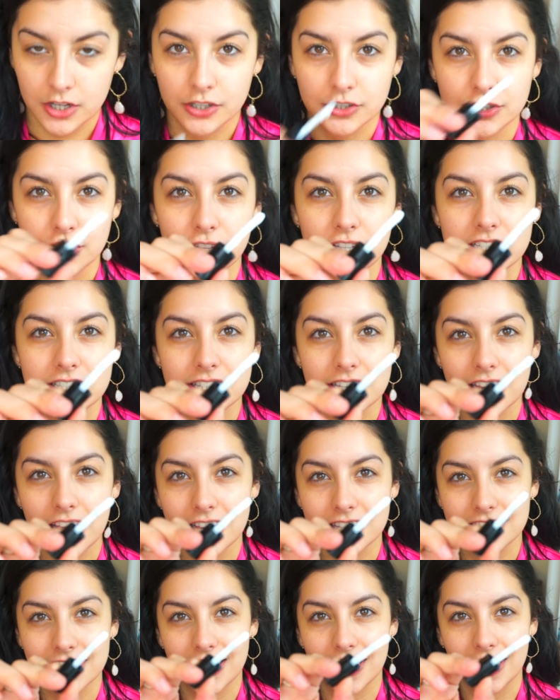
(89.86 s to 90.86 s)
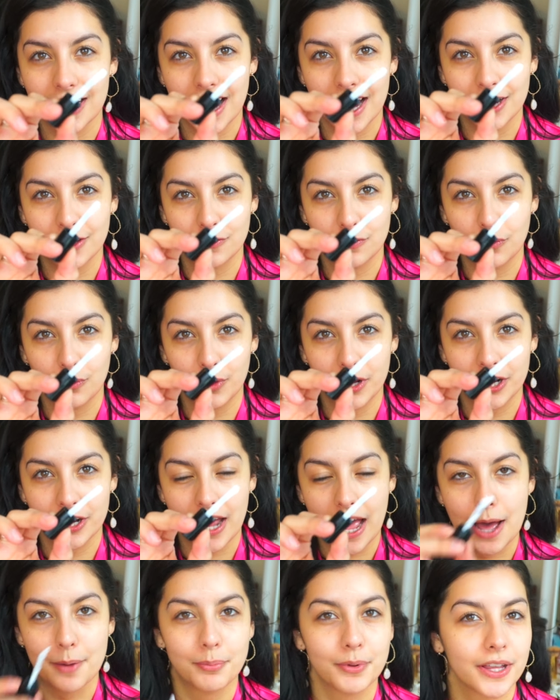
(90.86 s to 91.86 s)
So this thing has like a kind of weird
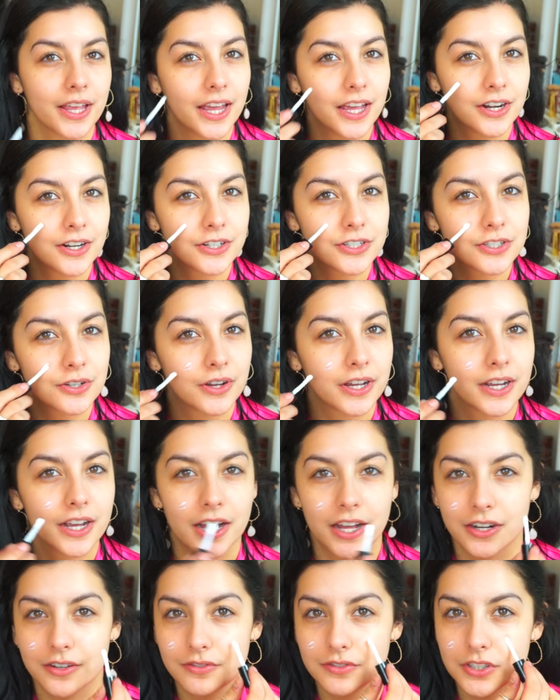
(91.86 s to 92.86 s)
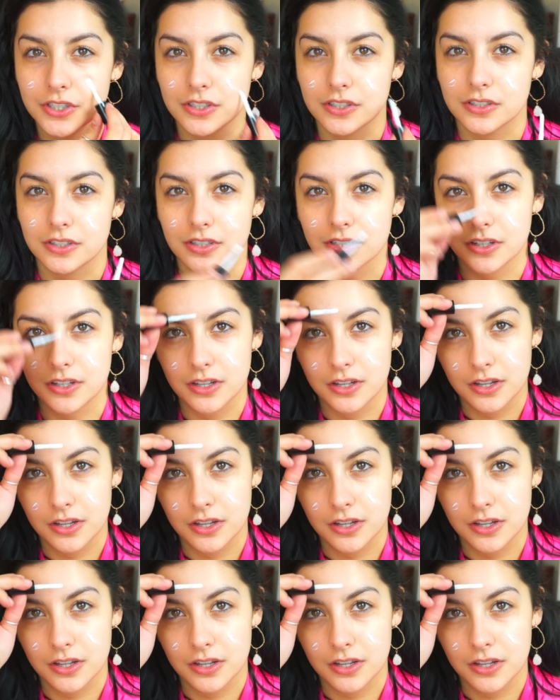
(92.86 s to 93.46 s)
applicator, so I kind of just